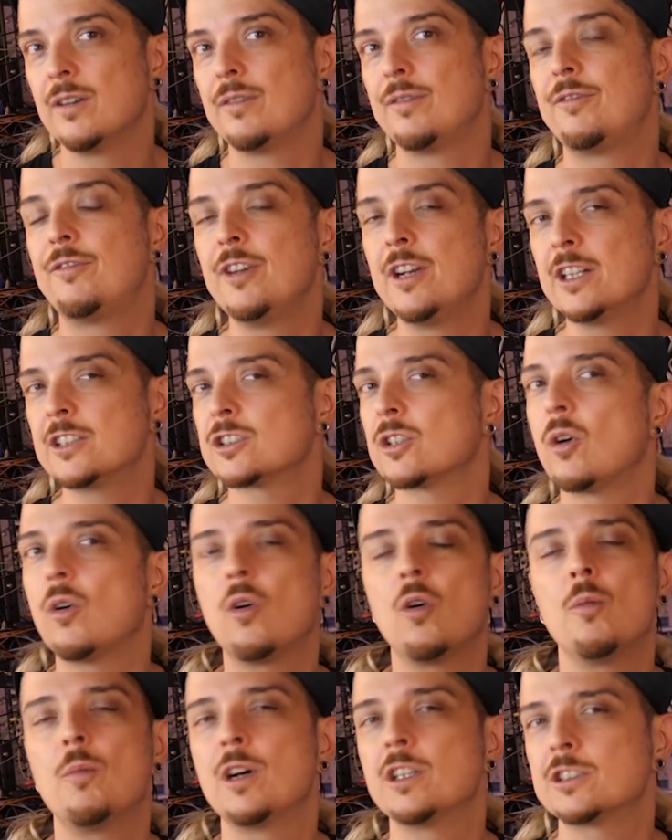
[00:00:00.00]
Finish a
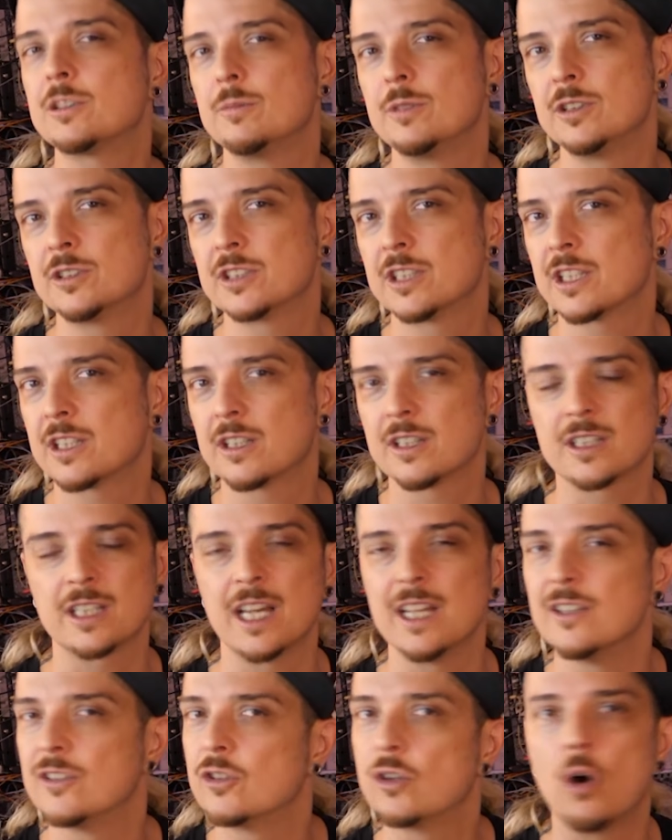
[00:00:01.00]
whole bunch of music
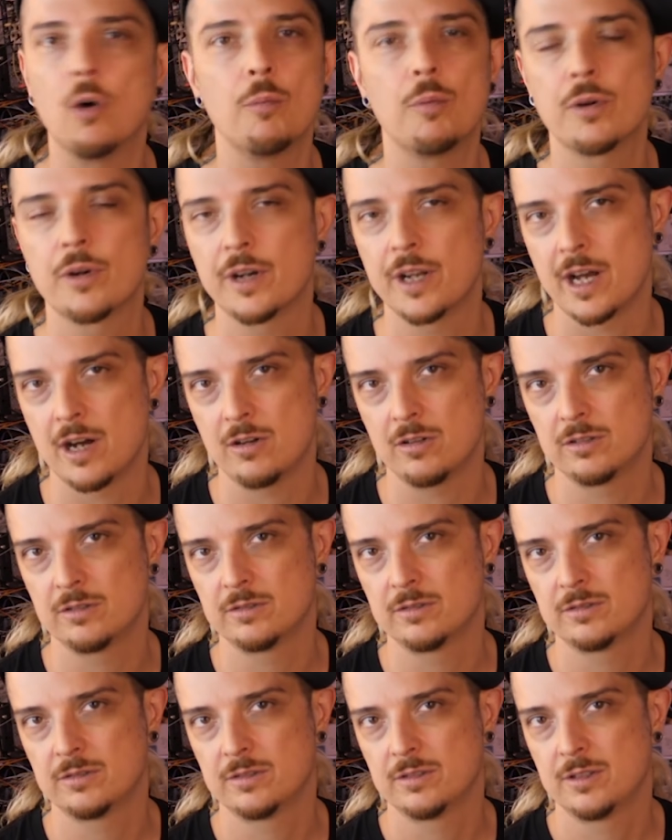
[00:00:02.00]
and don't put it out,
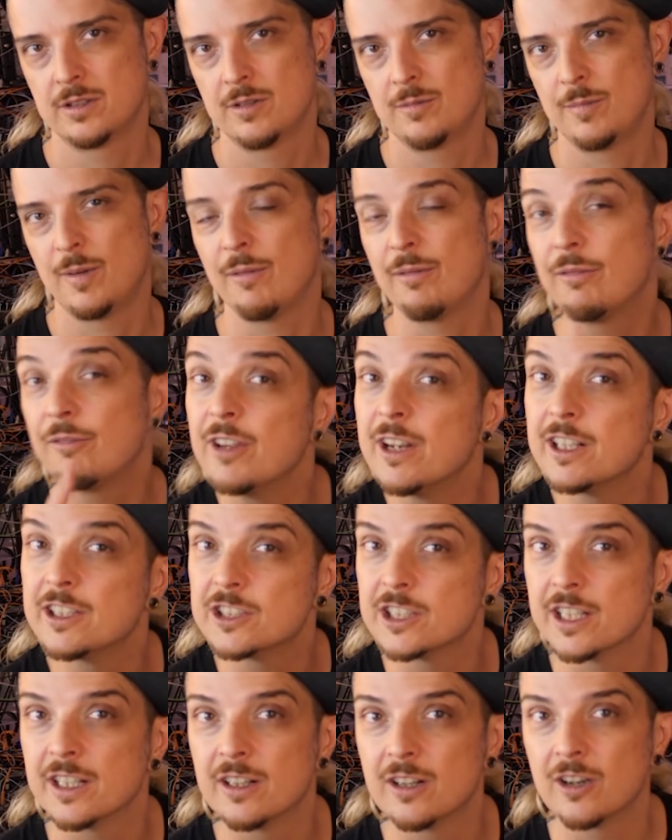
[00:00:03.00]
but
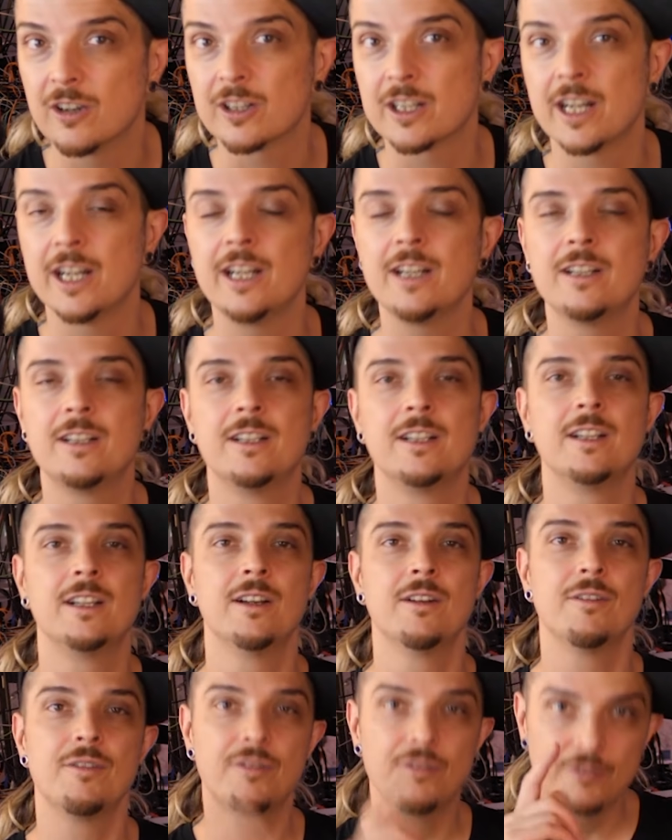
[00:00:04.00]
finish it. Okay,
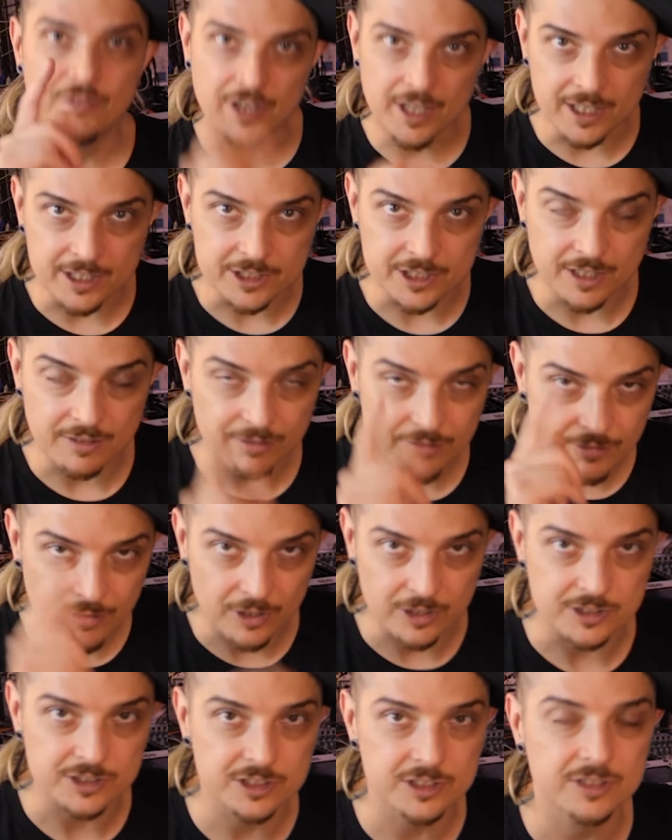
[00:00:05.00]
finish it
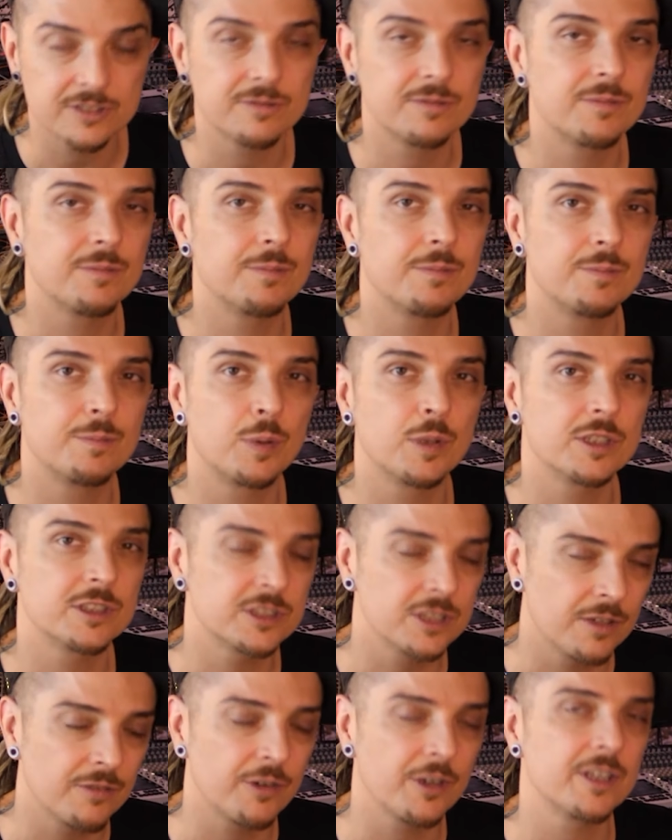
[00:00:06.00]
first. Put
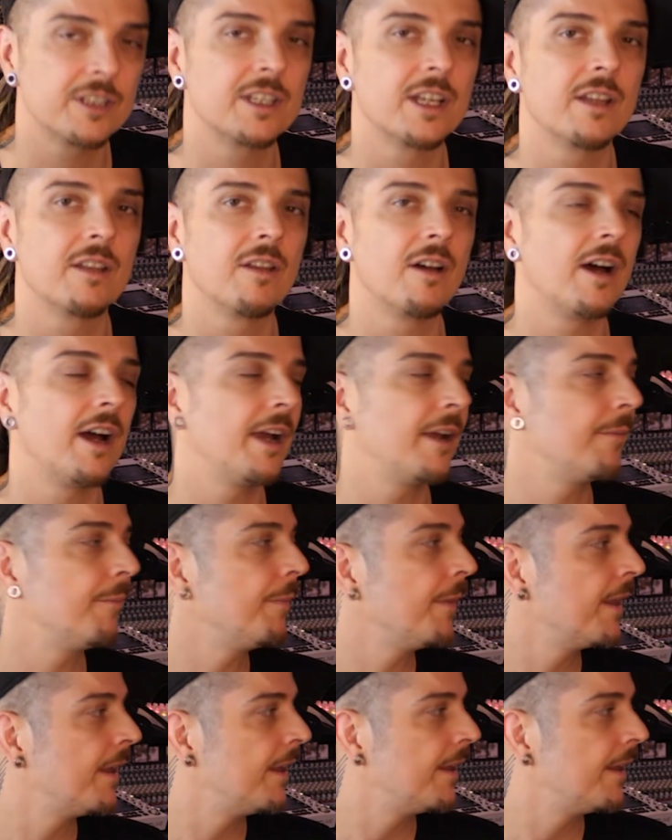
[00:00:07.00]
yourself on a deadline.